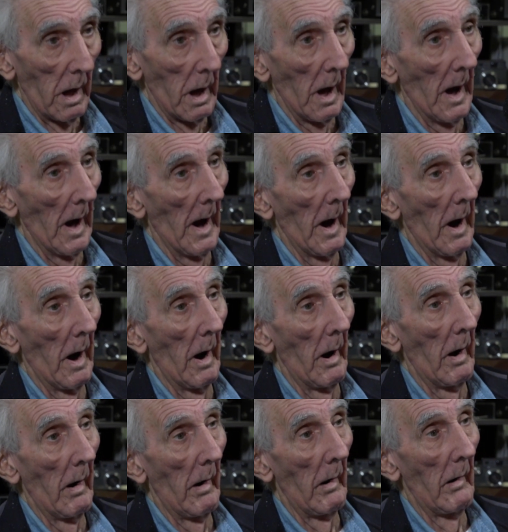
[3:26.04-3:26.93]

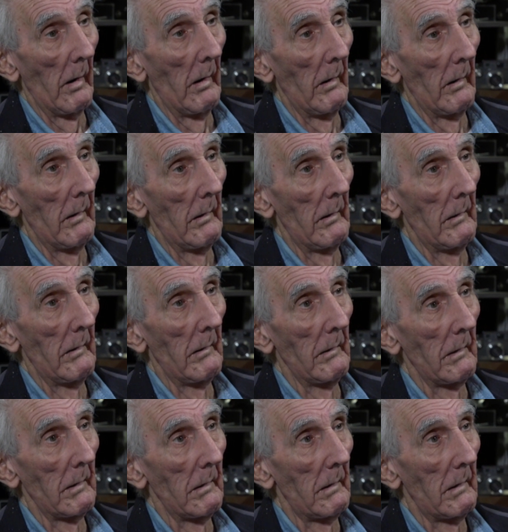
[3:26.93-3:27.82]
Oh,
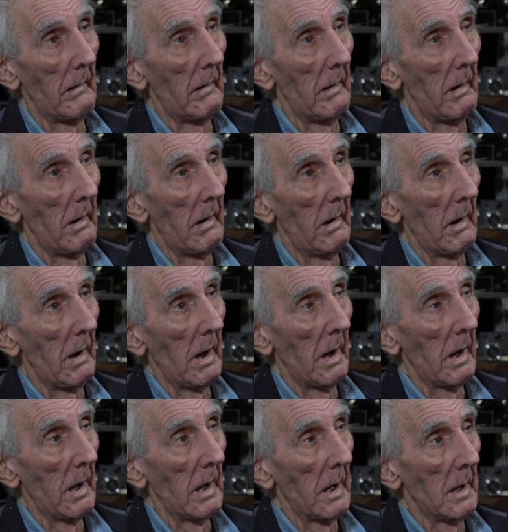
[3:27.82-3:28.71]

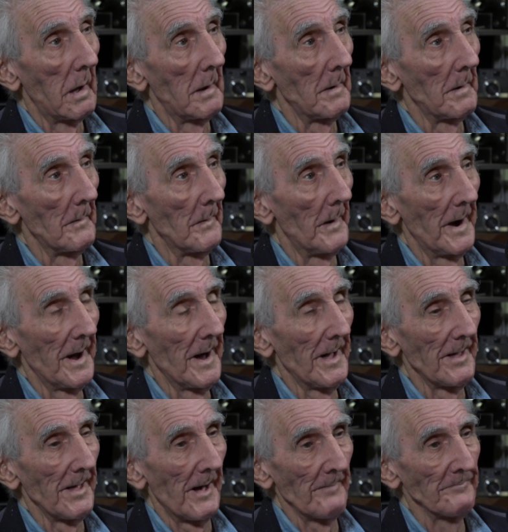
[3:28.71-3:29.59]

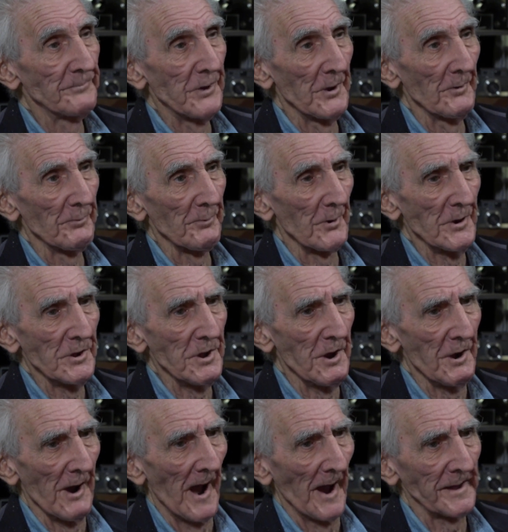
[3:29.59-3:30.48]
well, 2 or 3
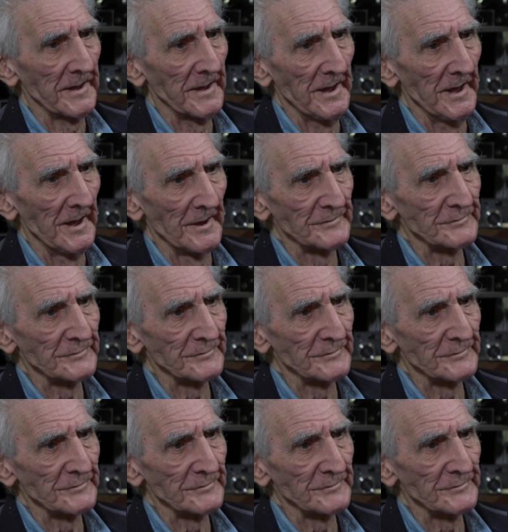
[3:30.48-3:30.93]
years, I guess,